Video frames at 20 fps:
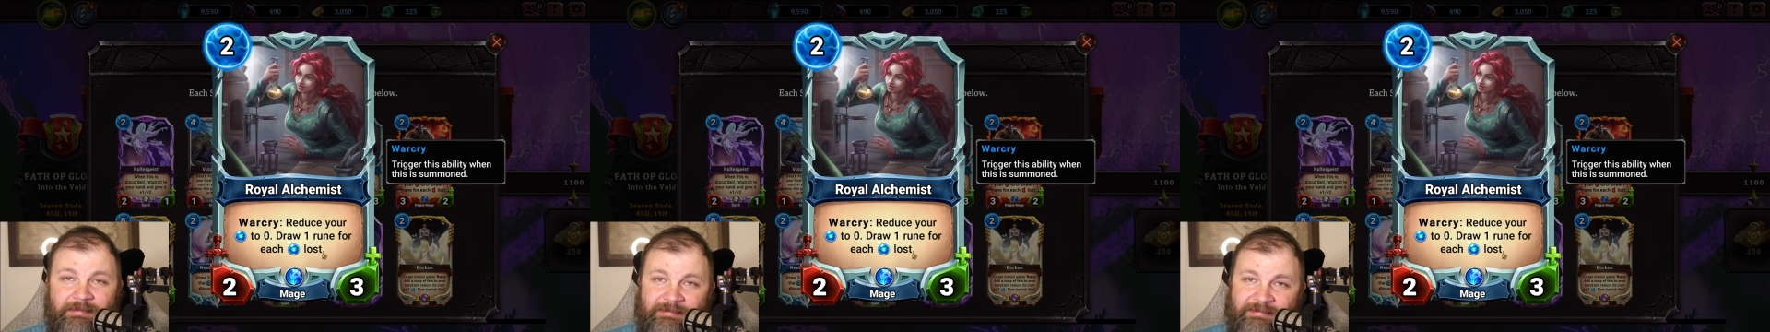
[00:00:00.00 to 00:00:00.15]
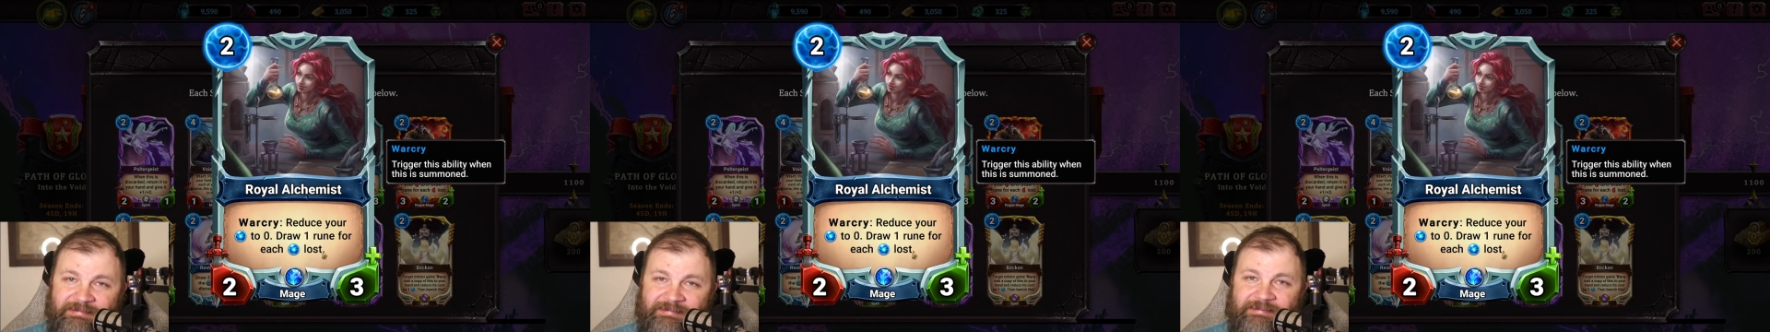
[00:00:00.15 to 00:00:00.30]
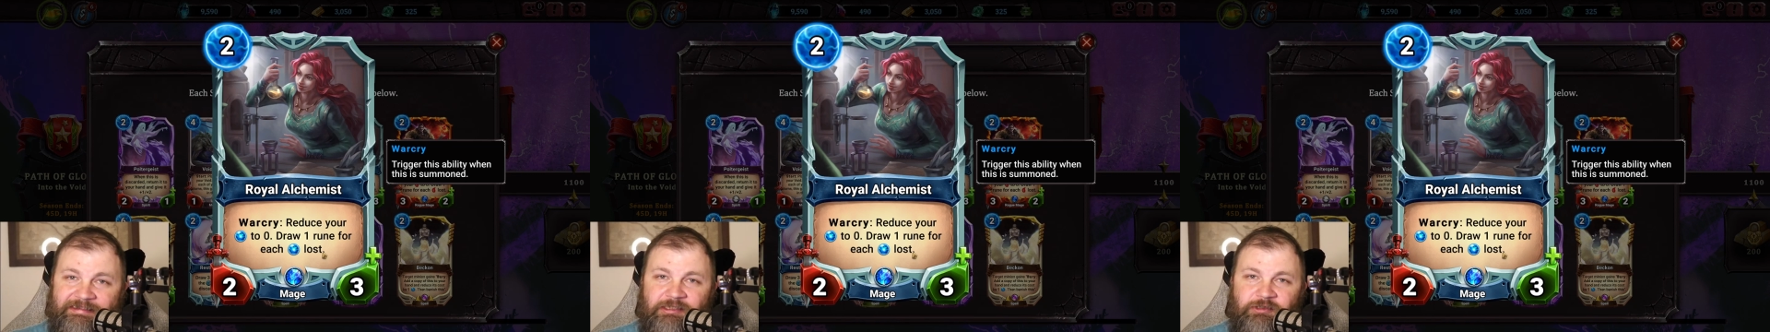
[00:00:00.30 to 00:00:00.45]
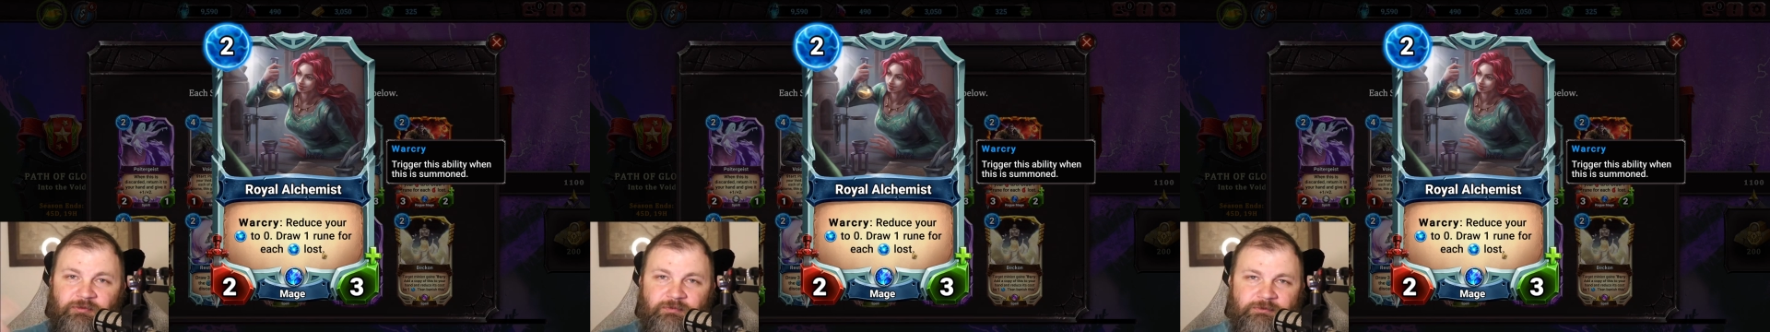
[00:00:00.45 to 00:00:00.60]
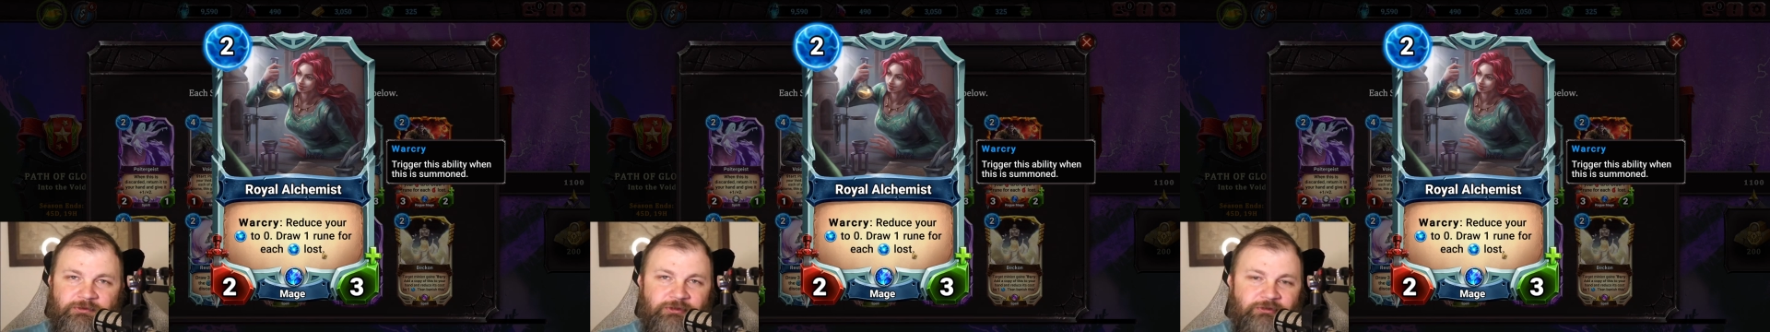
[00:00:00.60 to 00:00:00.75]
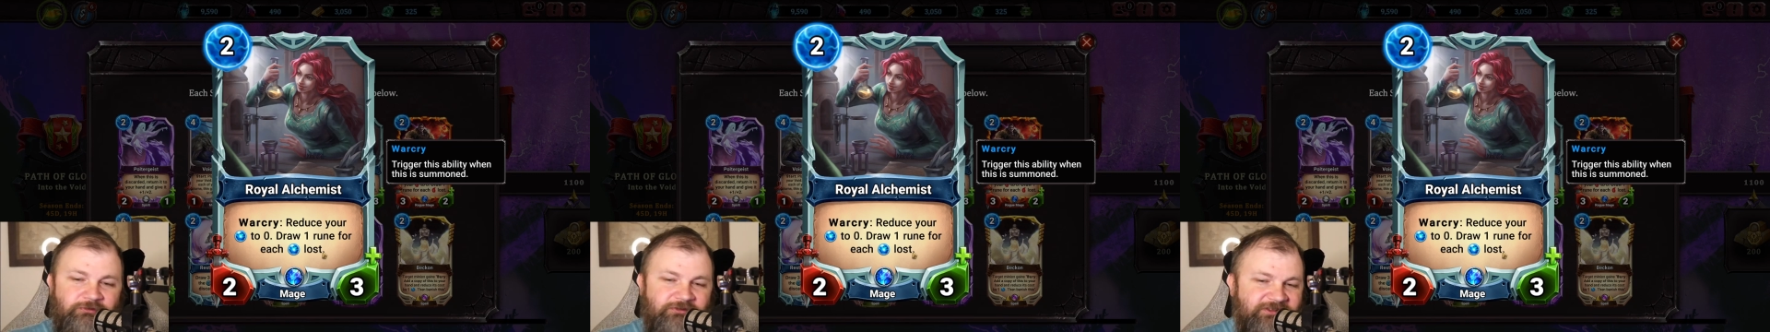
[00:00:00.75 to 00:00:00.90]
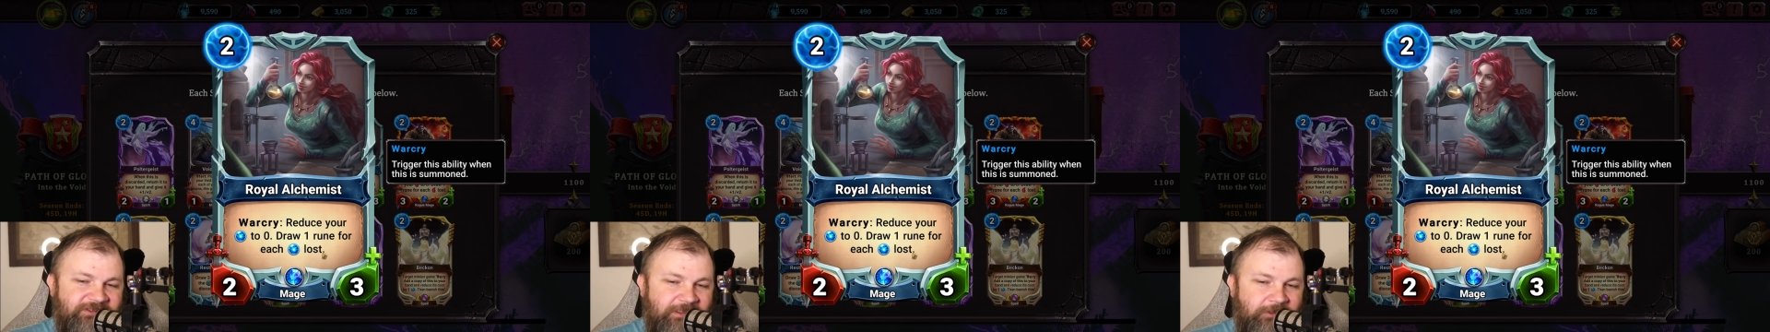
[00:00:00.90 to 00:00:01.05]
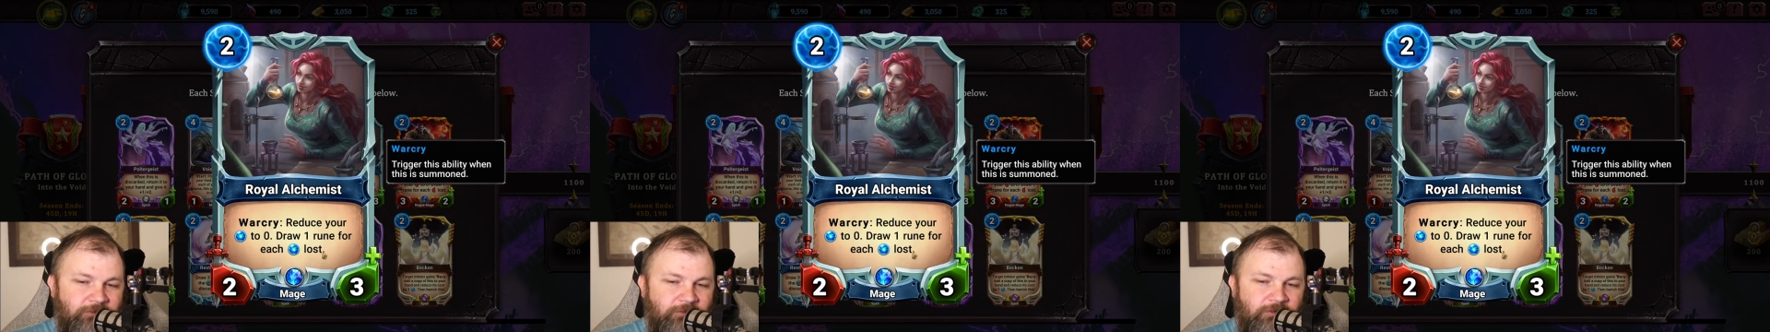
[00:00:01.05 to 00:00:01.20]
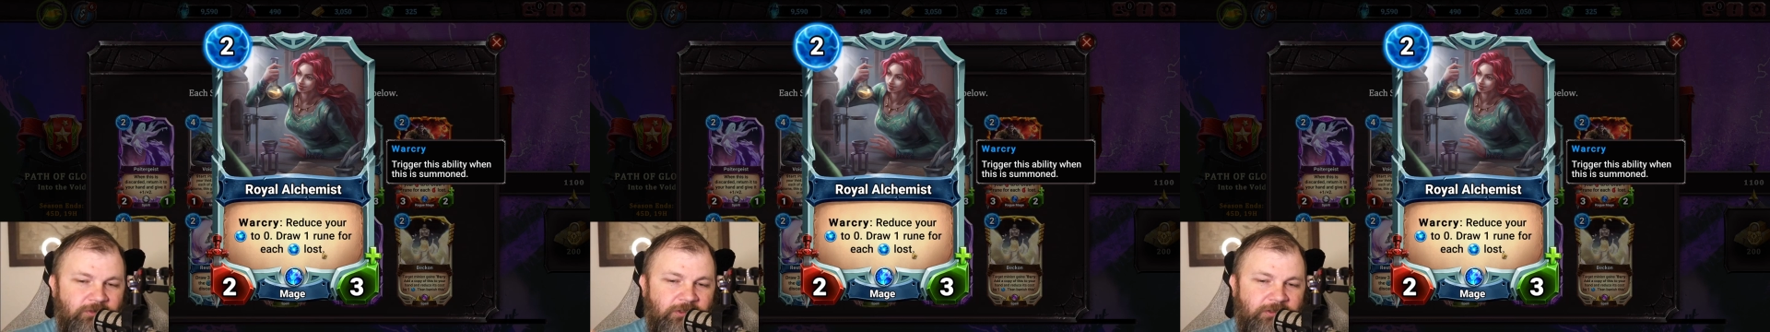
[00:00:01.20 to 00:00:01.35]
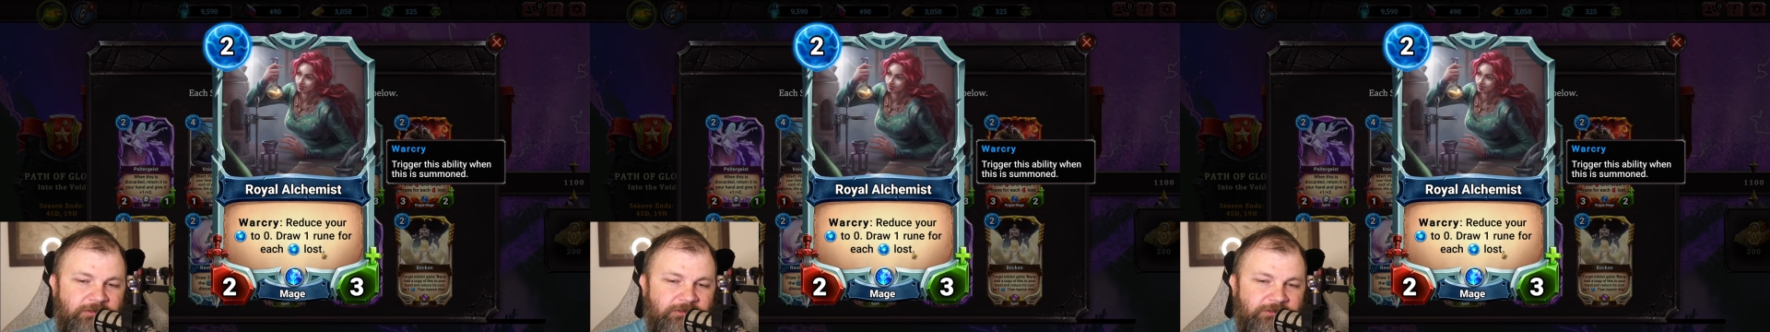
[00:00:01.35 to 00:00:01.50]
this helps you cycle
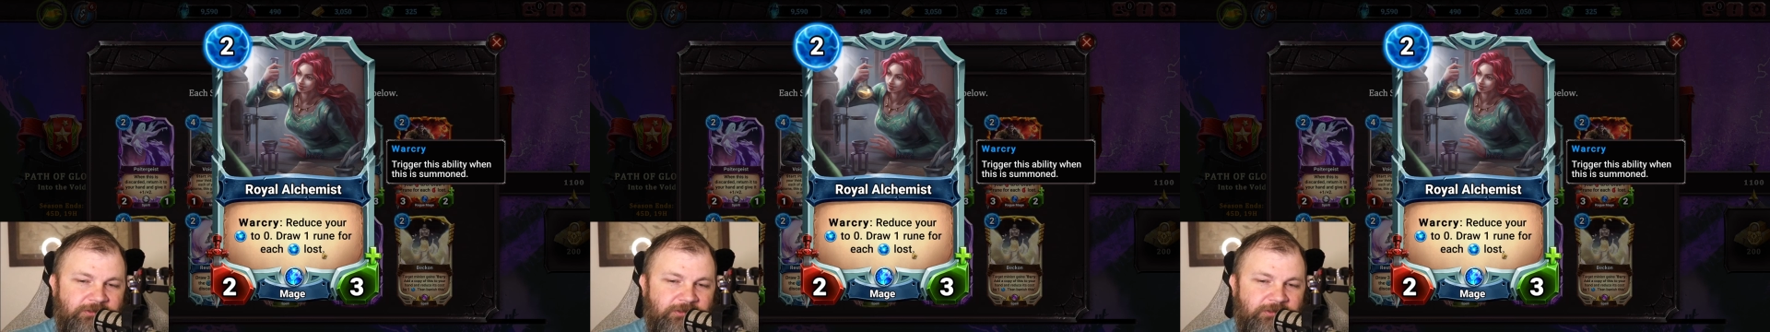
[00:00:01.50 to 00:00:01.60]
cards.